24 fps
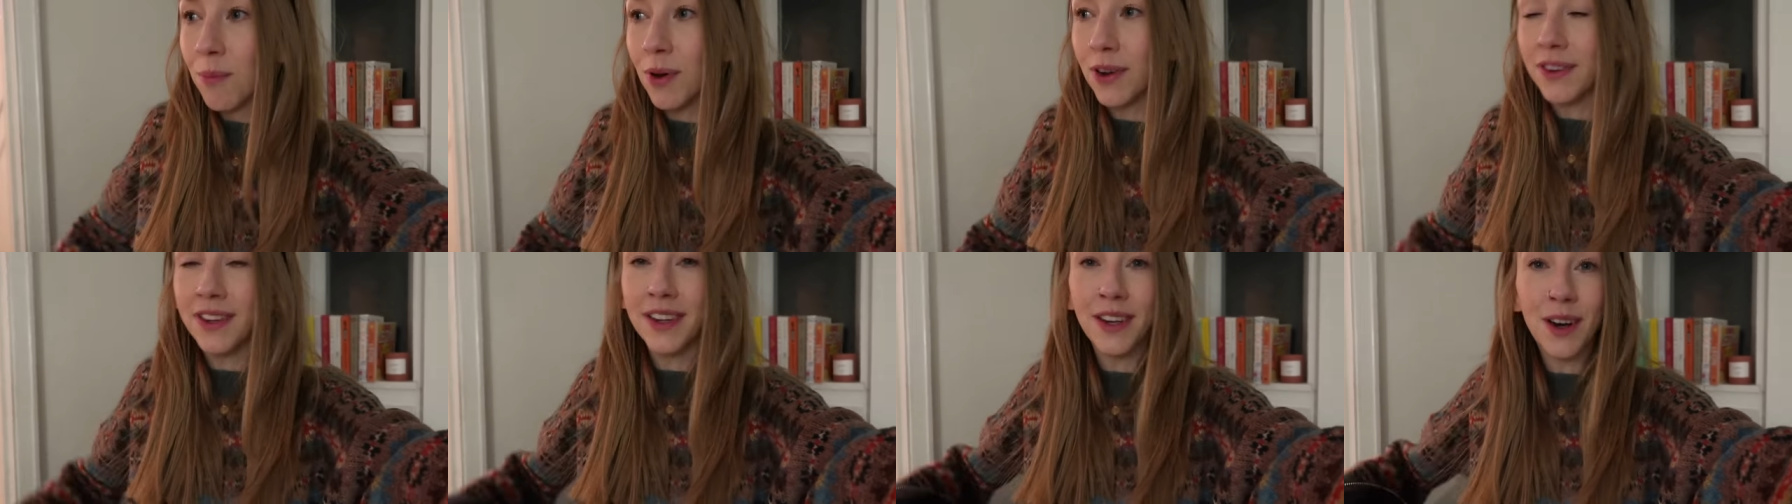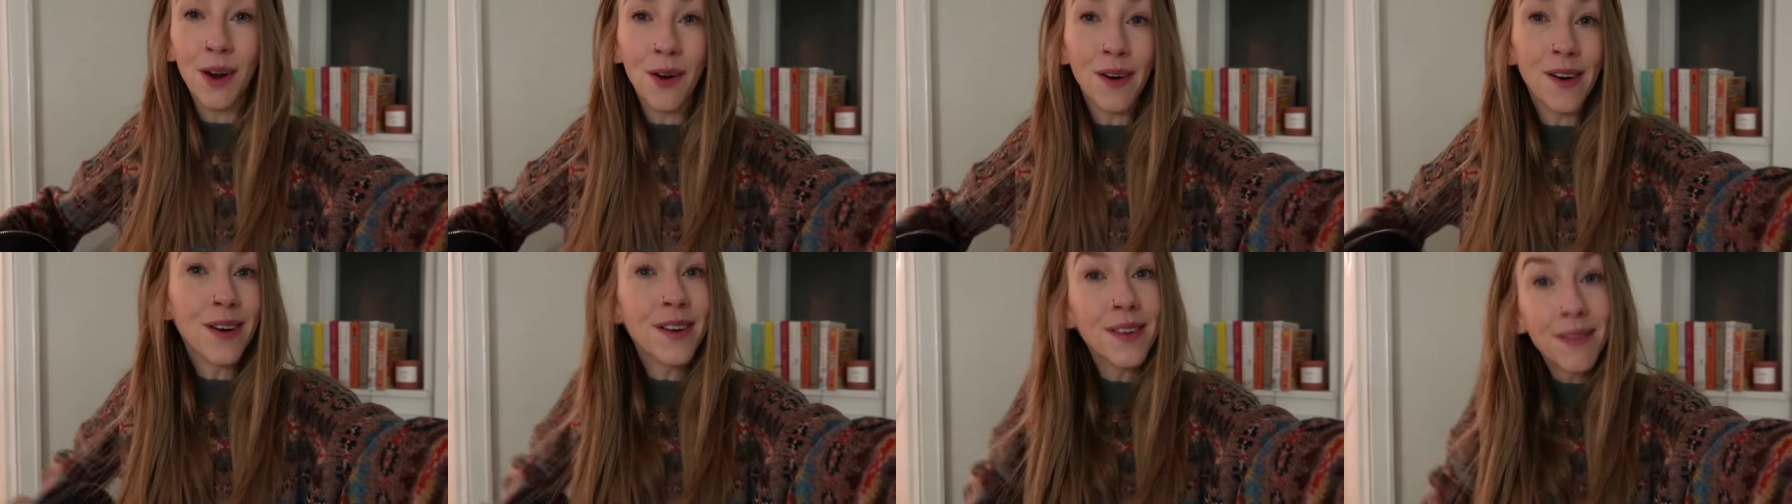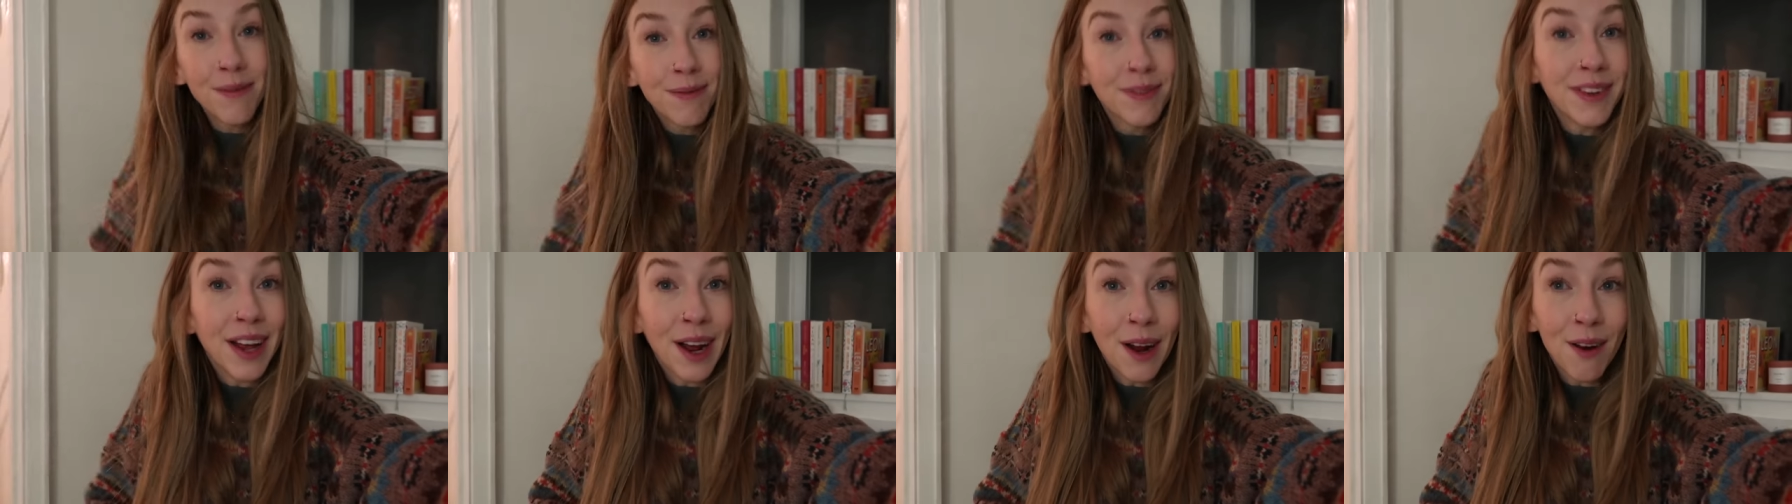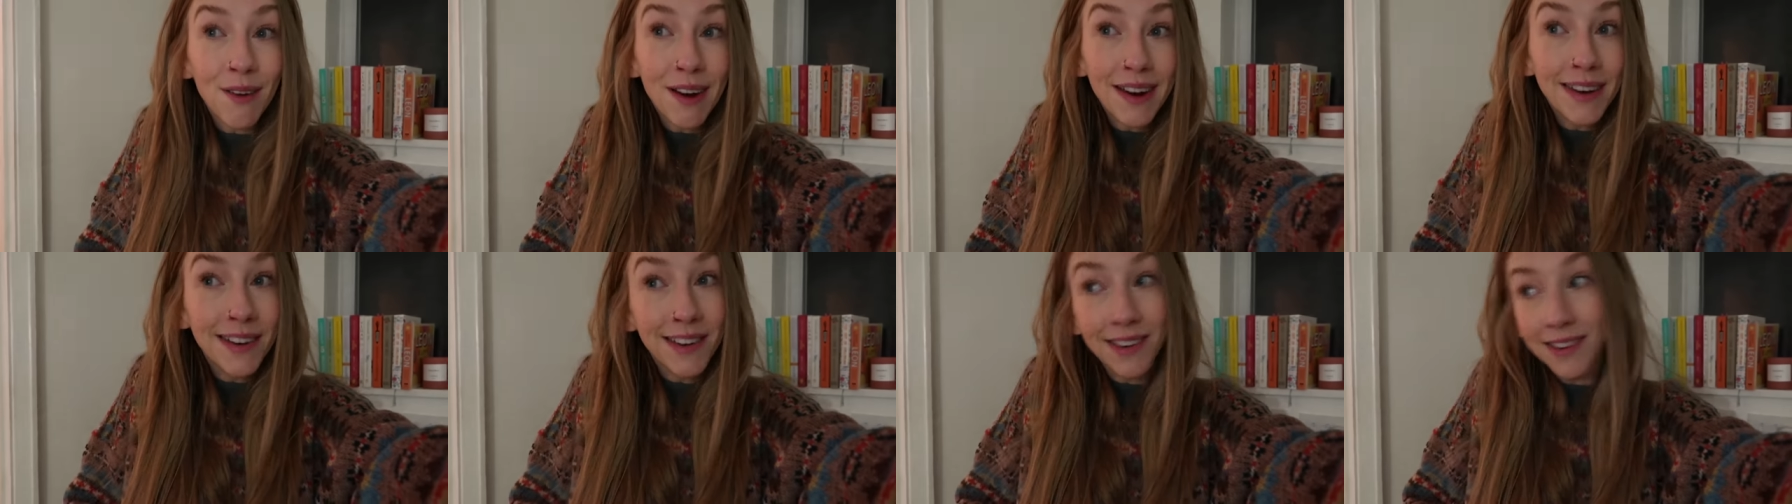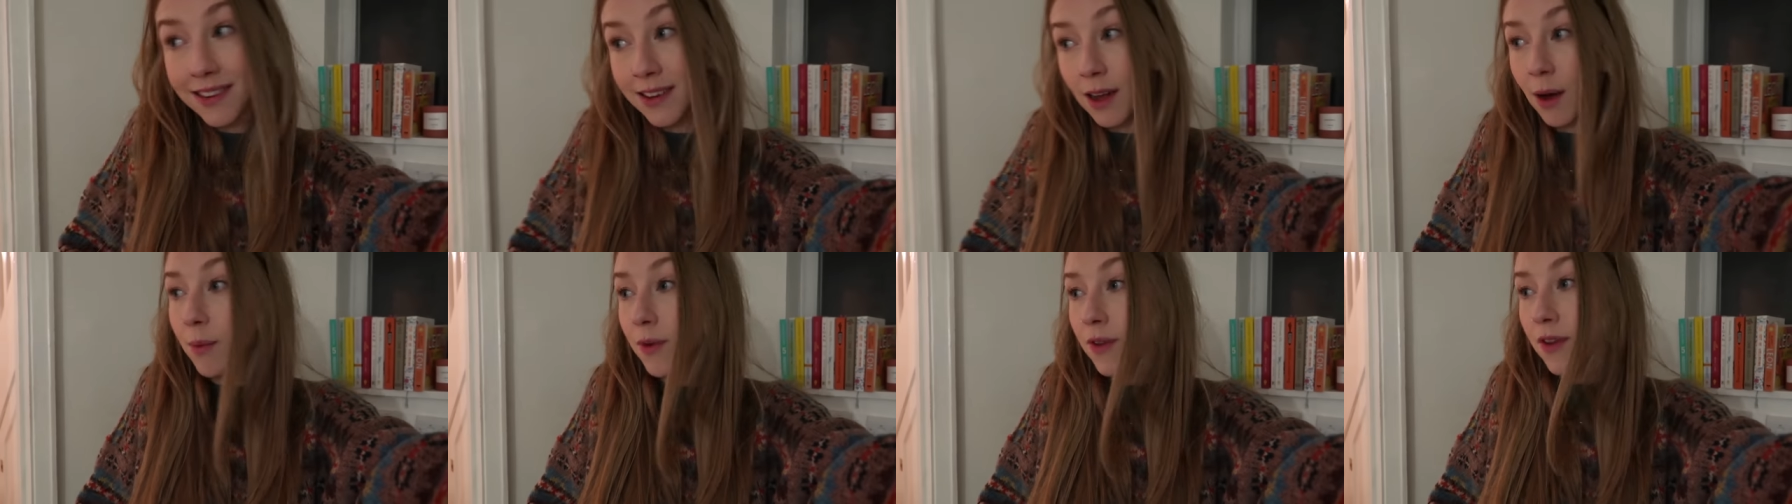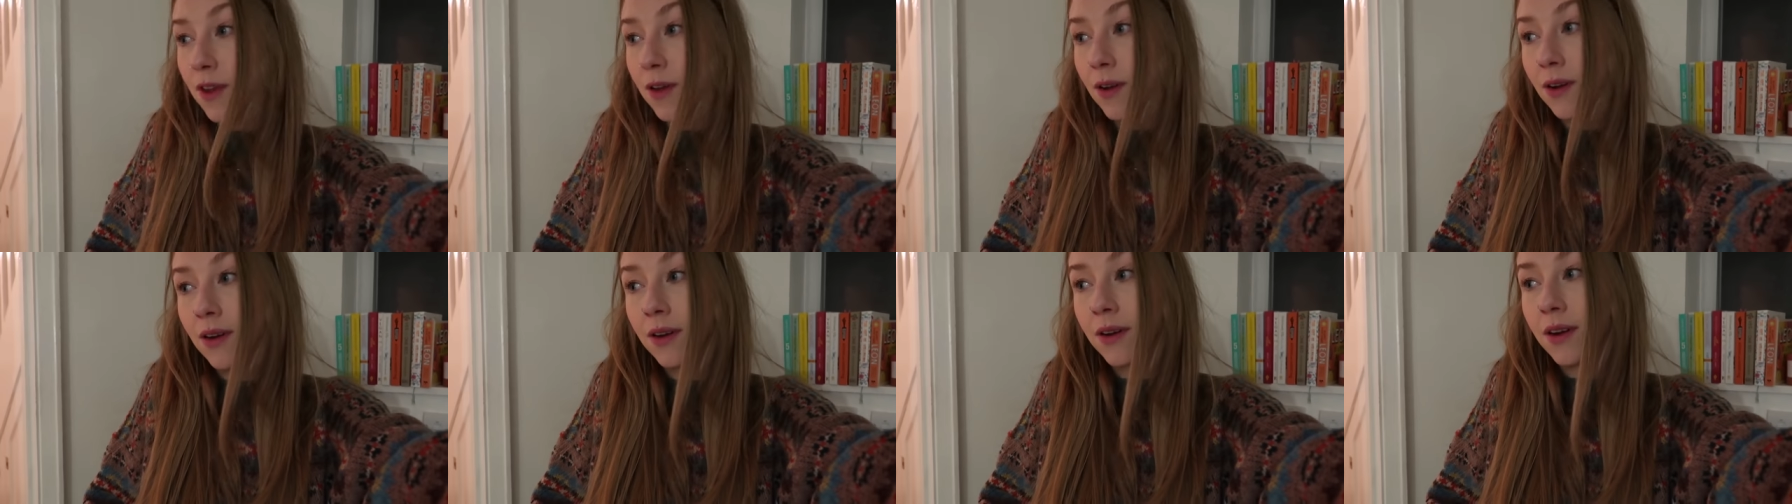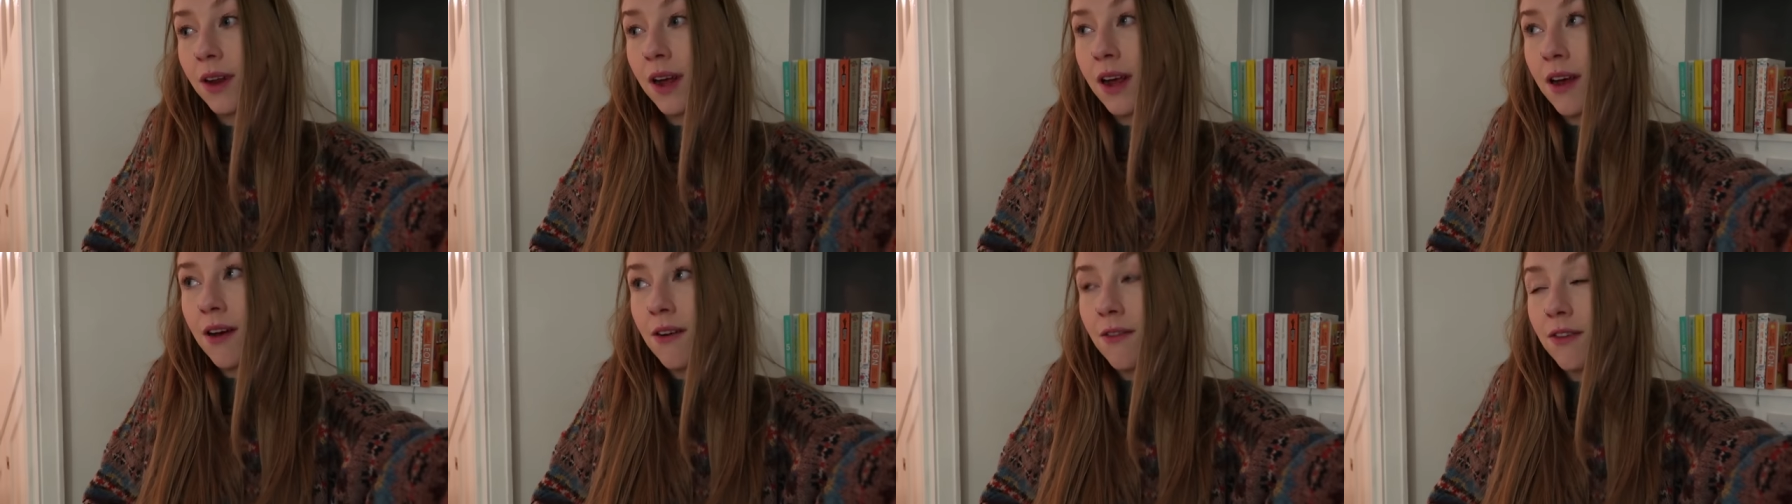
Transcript: putting our decorations up soon,